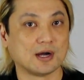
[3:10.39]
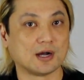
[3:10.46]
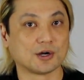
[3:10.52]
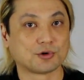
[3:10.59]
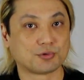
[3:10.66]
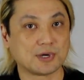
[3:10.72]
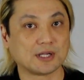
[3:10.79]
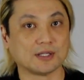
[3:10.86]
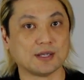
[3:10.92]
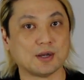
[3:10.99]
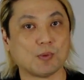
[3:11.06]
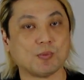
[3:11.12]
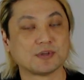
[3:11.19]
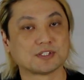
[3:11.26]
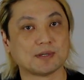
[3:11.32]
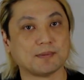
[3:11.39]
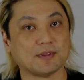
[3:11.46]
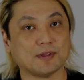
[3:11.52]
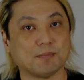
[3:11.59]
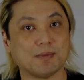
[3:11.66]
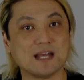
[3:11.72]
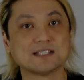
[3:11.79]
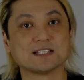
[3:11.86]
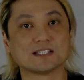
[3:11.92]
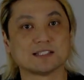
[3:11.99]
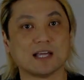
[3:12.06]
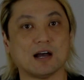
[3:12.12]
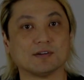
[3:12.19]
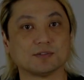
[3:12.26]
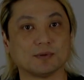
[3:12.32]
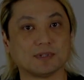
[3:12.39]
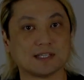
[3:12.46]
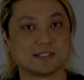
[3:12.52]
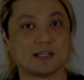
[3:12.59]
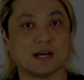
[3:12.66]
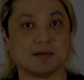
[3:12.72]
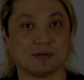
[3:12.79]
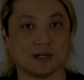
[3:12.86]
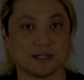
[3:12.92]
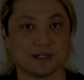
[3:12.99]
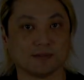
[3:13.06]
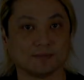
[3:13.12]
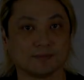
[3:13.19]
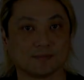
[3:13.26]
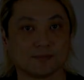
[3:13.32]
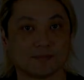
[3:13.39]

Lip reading: quickly some of the basic sounds and what they sound like.